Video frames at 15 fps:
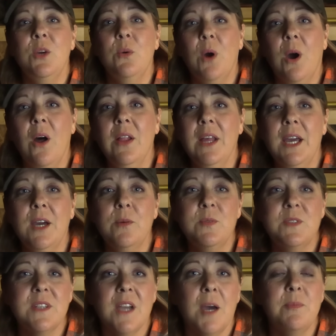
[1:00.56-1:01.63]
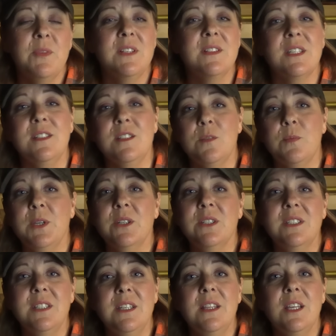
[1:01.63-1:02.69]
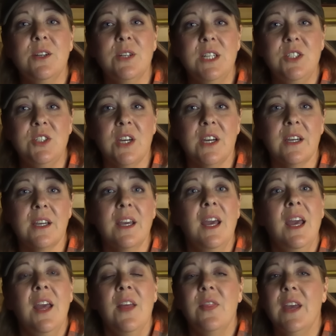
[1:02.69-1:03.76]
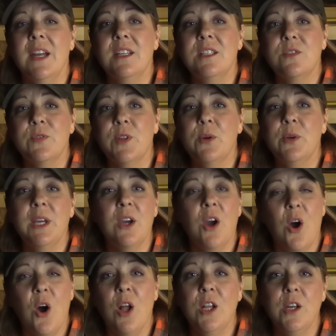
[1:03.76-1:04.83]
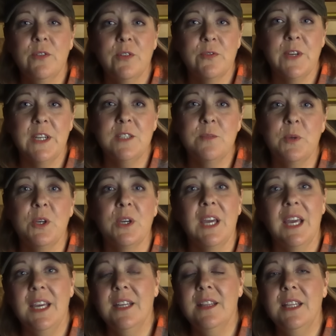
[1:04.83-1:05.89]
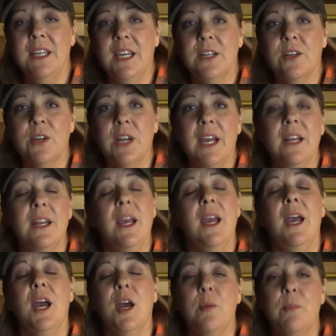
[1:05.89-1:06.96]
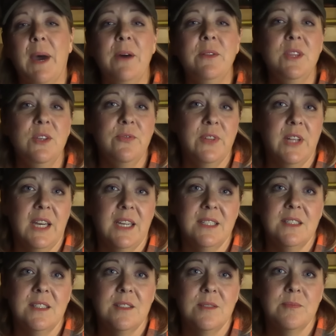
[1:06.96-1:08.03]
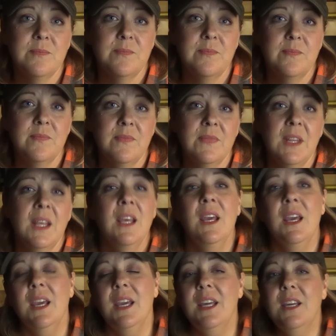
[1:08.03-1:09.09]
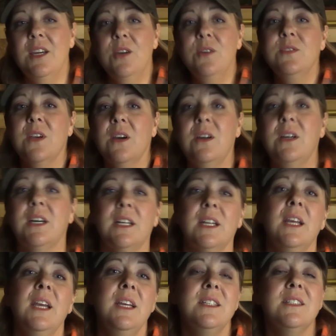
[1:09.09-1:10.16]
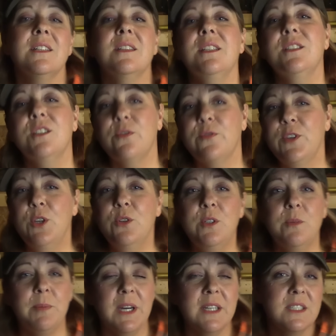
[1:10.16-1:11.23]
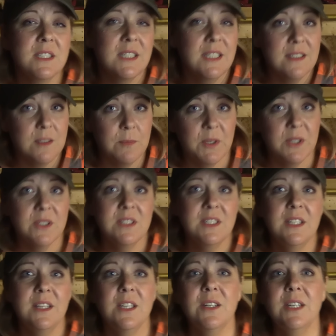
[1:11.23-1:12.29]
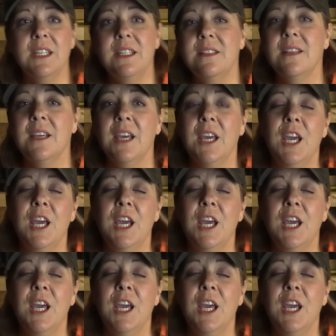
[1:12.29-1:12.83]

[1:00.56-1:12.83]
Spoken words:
you all help stop this conspiracy theory junk that is floating all over Facebook and the internet about the floods?" He goes on to list a few debunked conspiracy theories,